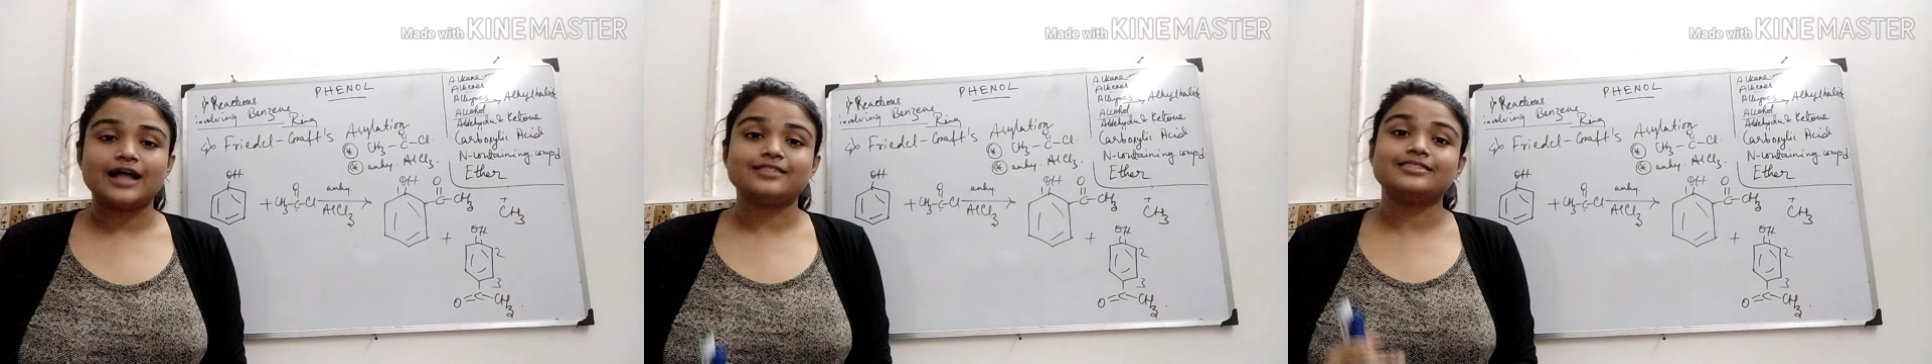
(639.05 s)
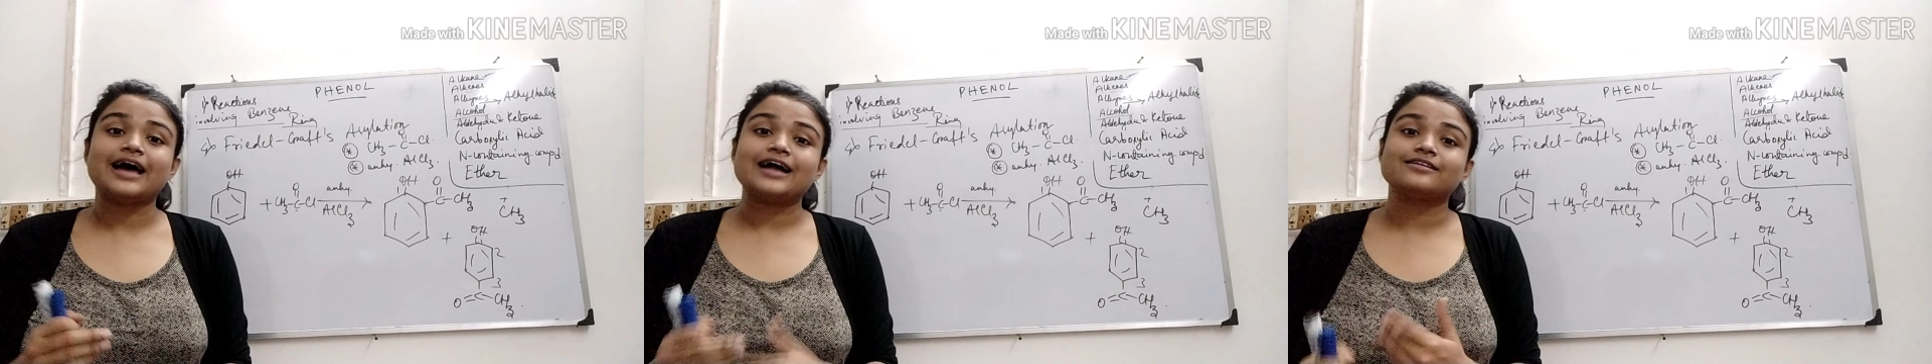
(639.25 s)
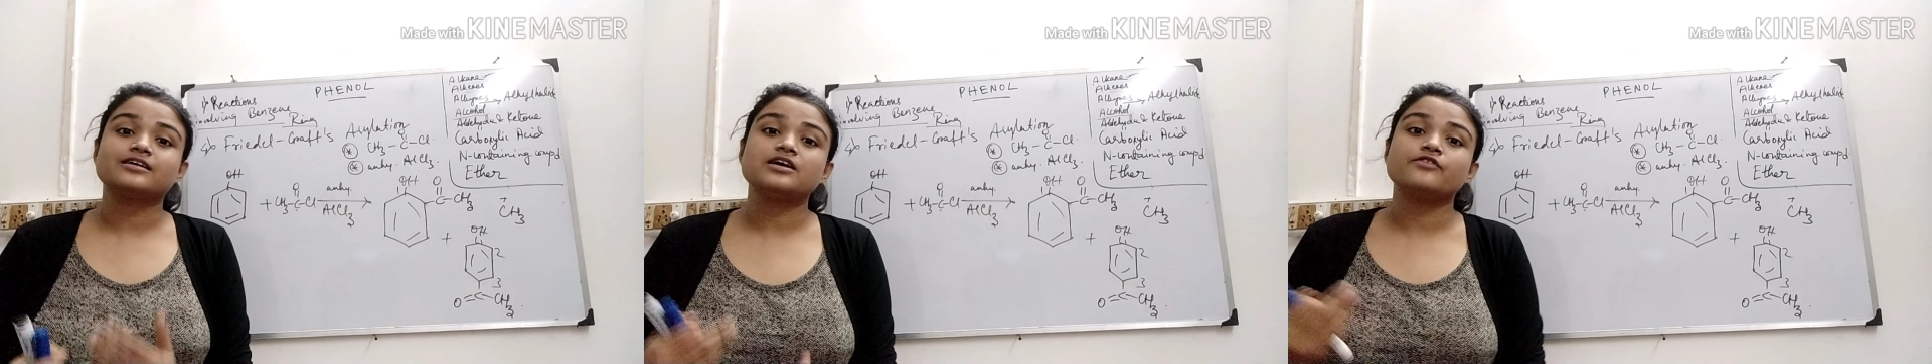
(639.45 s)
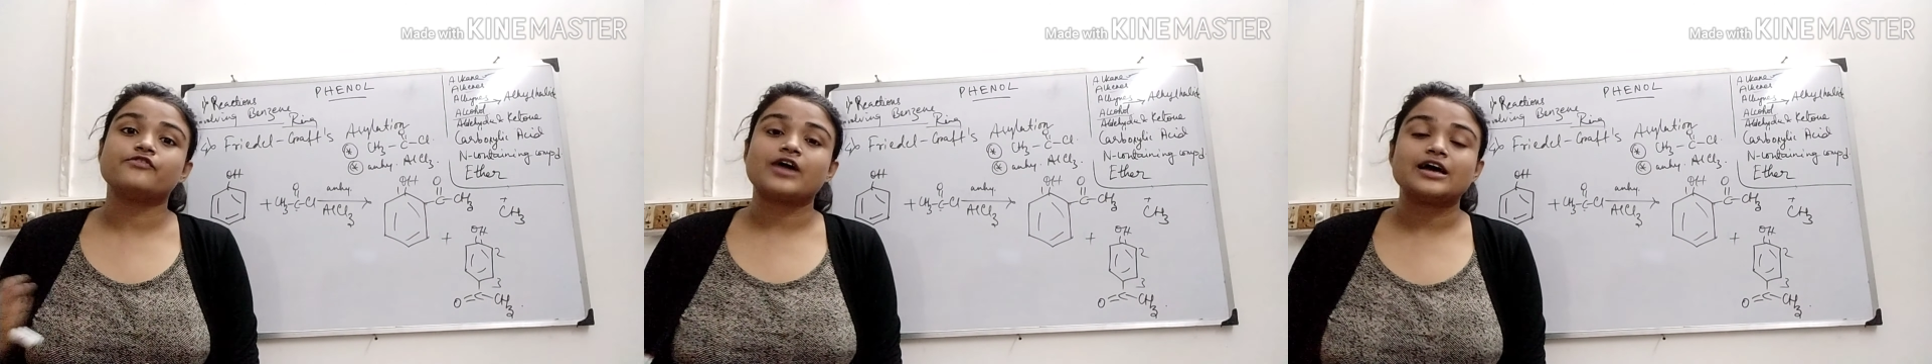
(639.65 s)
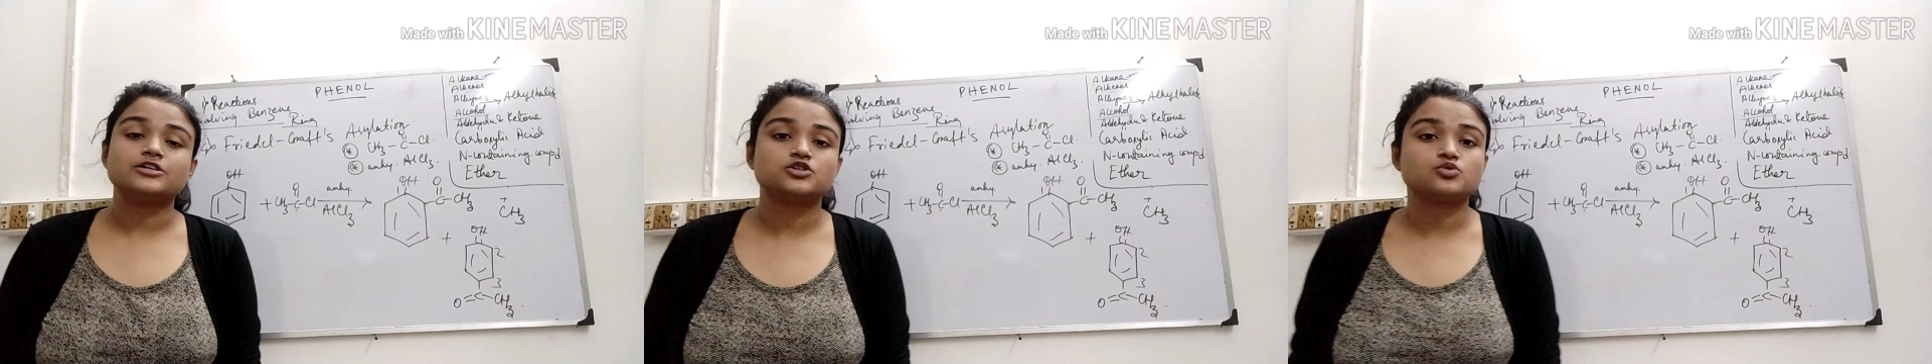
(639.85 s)
and that give
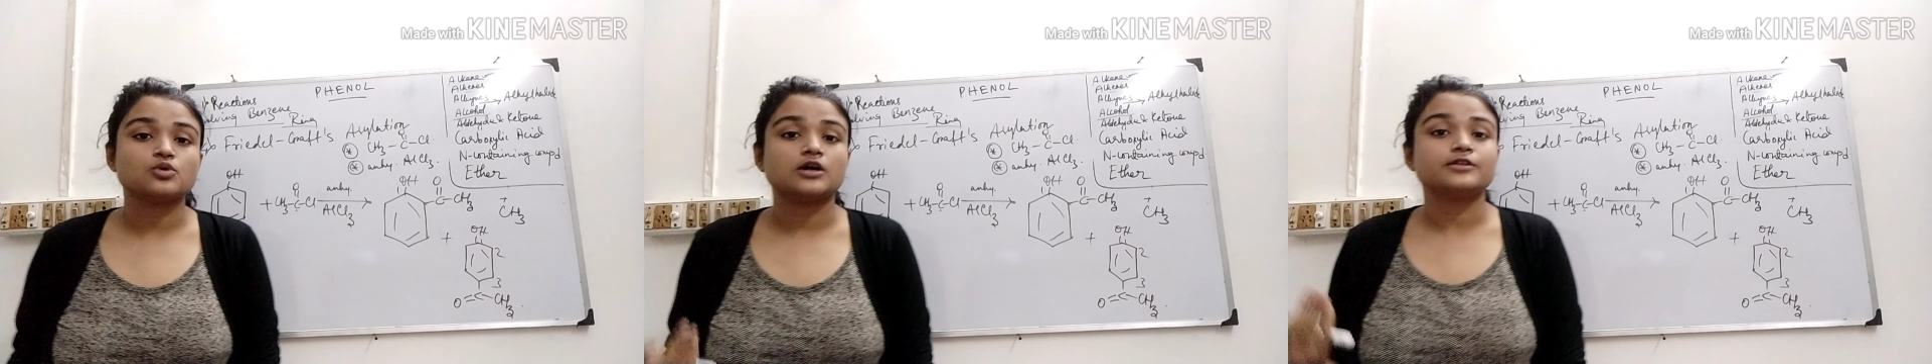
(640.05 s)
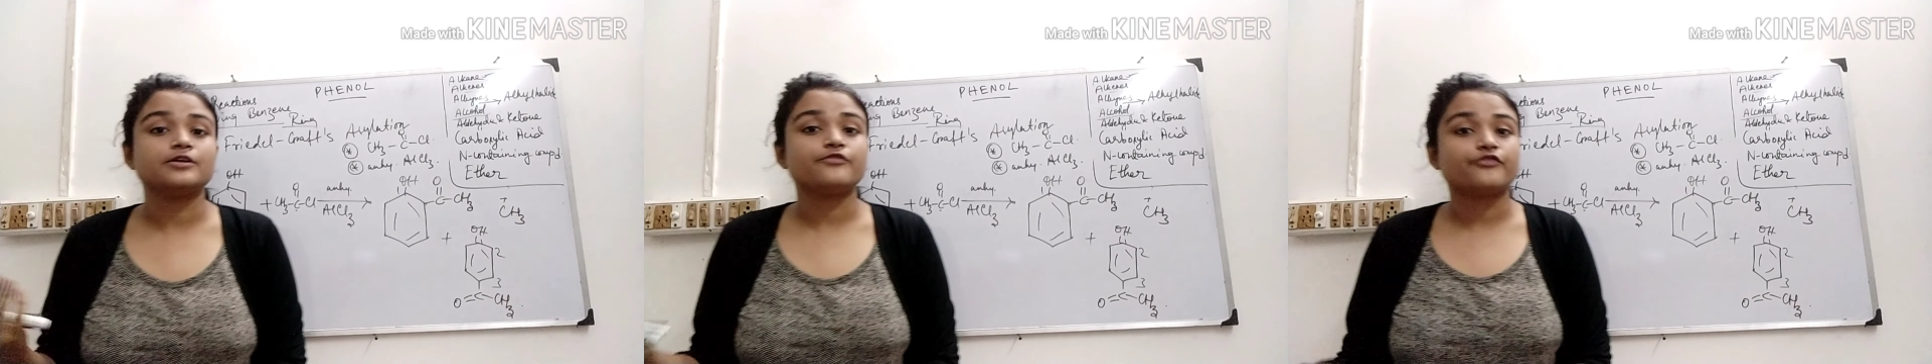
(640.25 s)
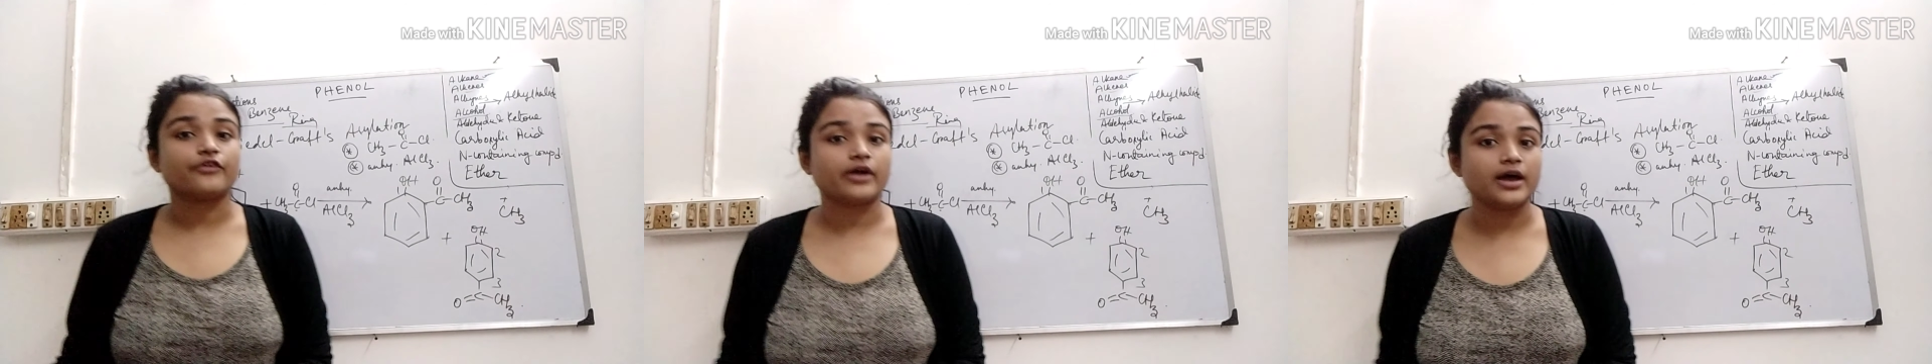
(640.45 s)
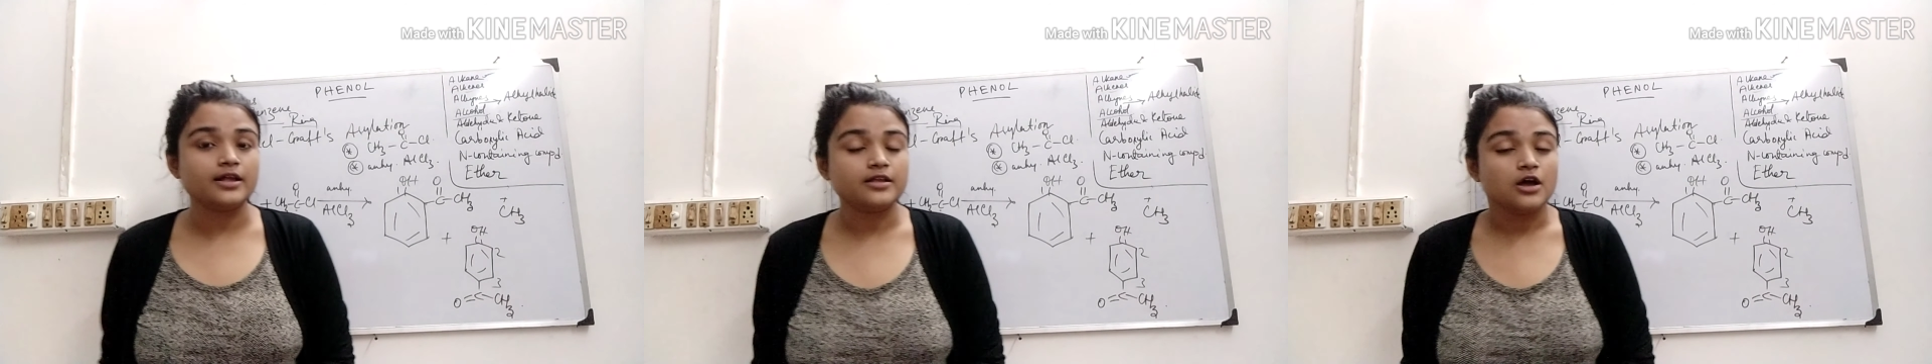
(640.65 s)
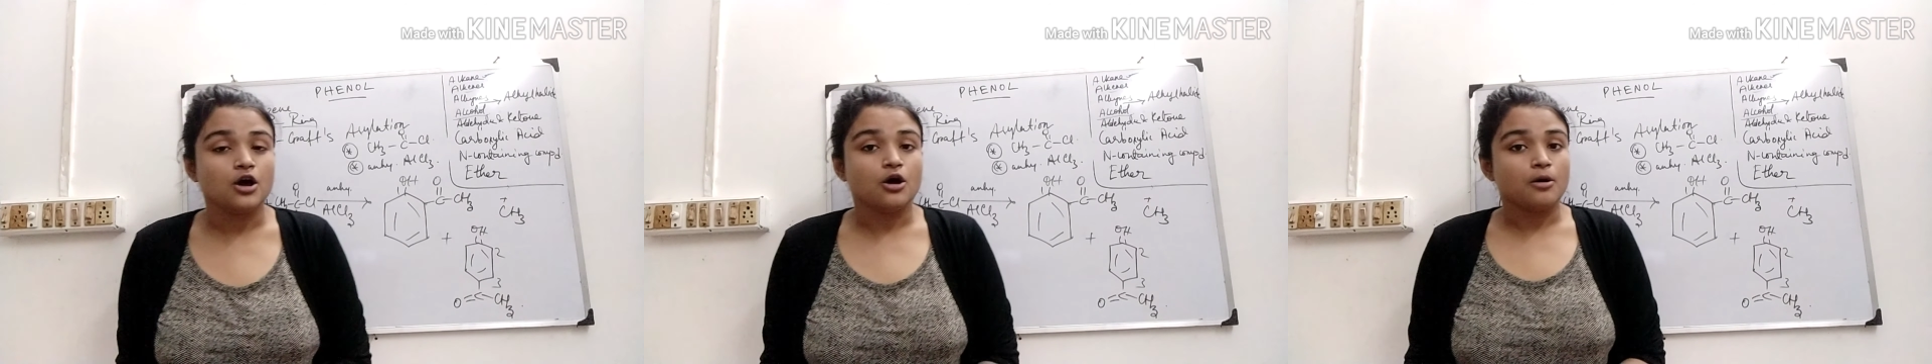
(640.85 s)
rise to a
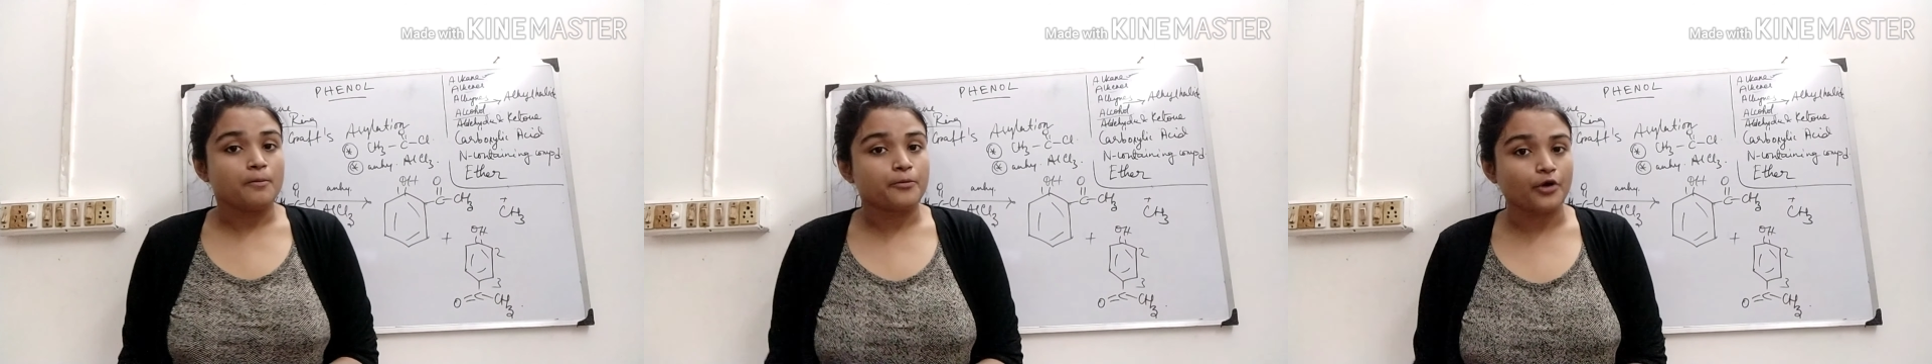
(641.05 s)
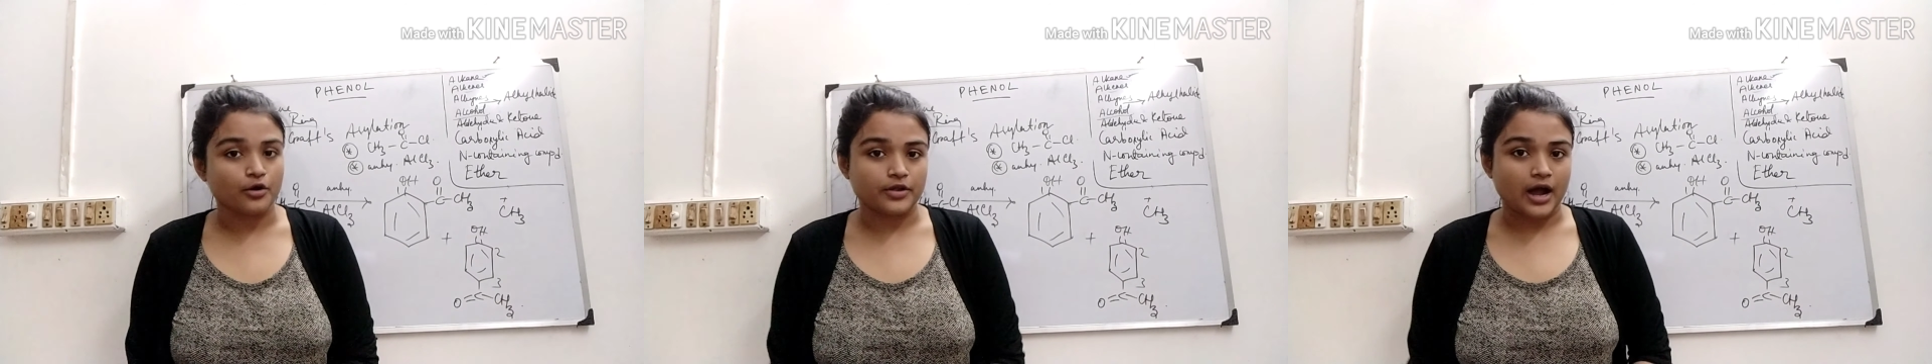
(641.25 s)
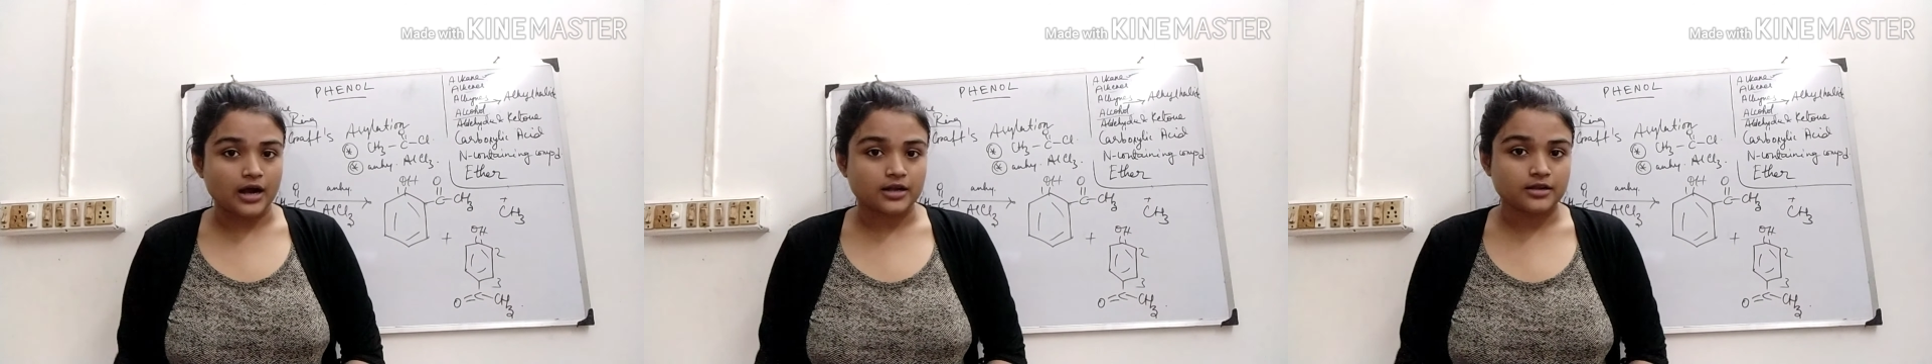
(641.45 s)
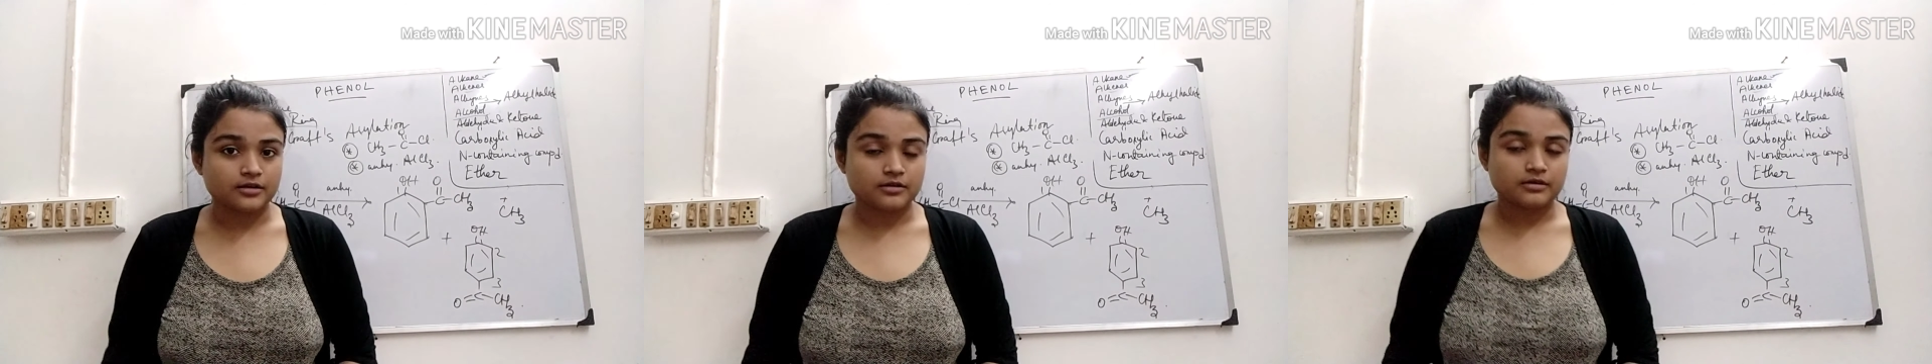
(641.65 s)
different product.